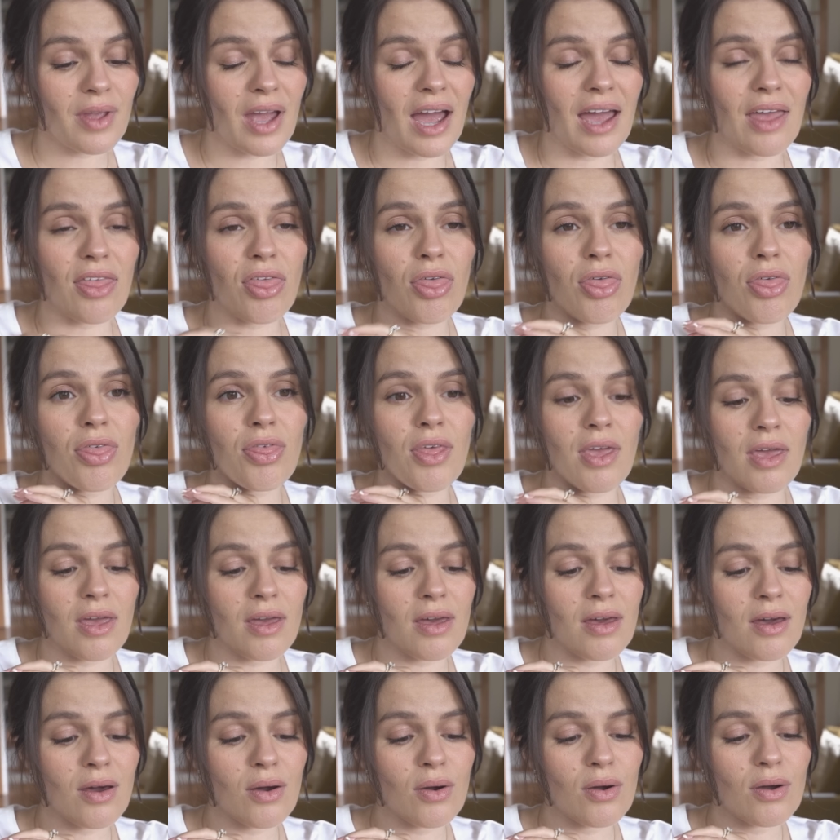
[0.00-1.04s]
I
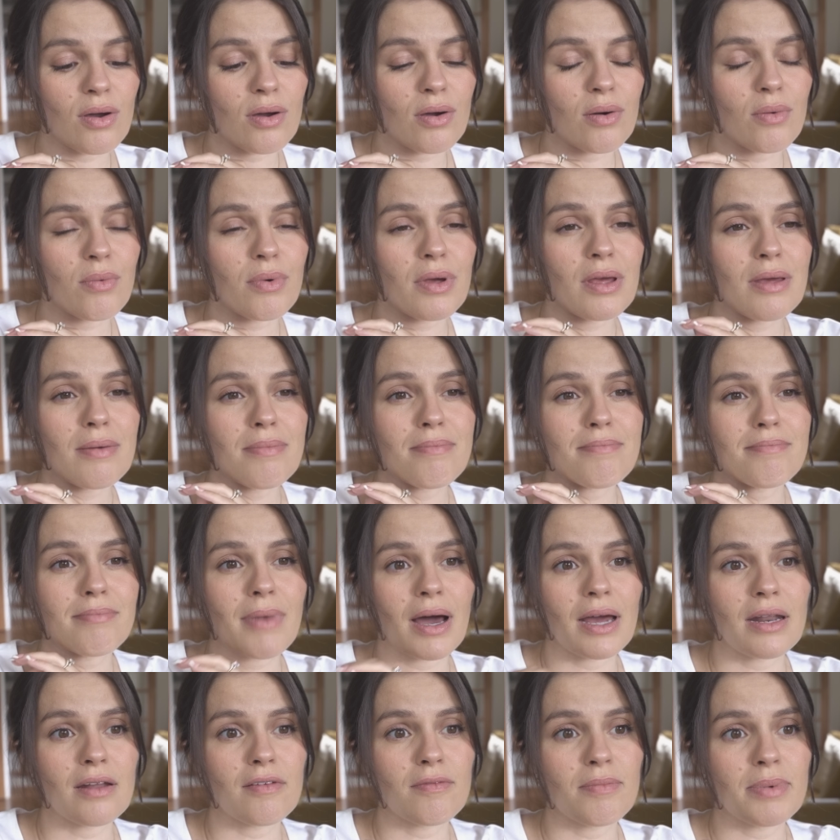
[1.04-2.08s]
think we
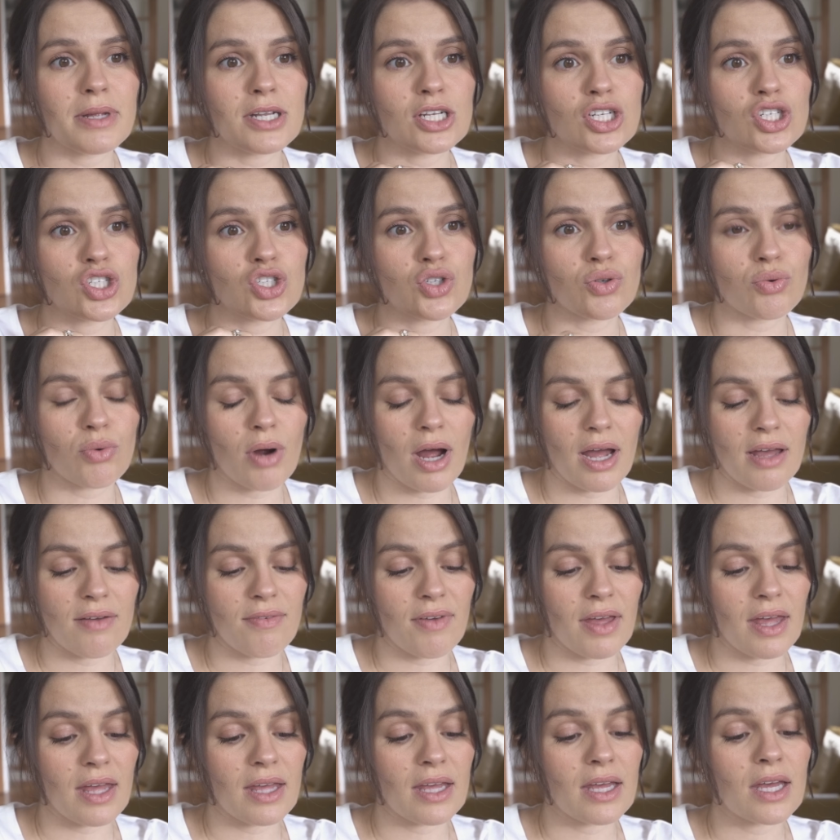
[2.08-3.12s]
might have been
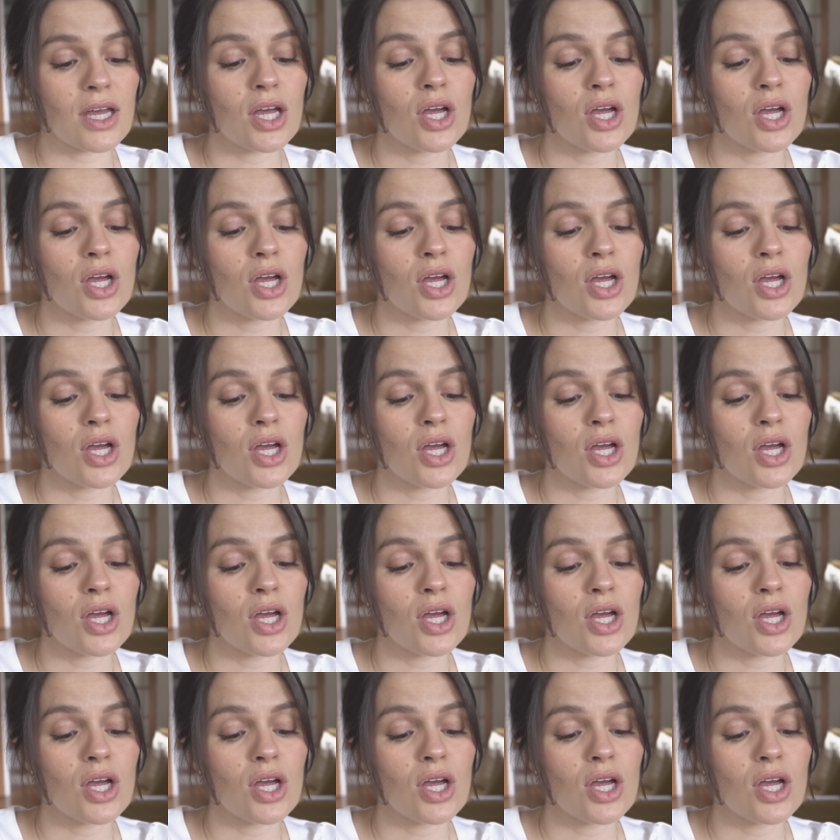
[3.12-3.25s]
driving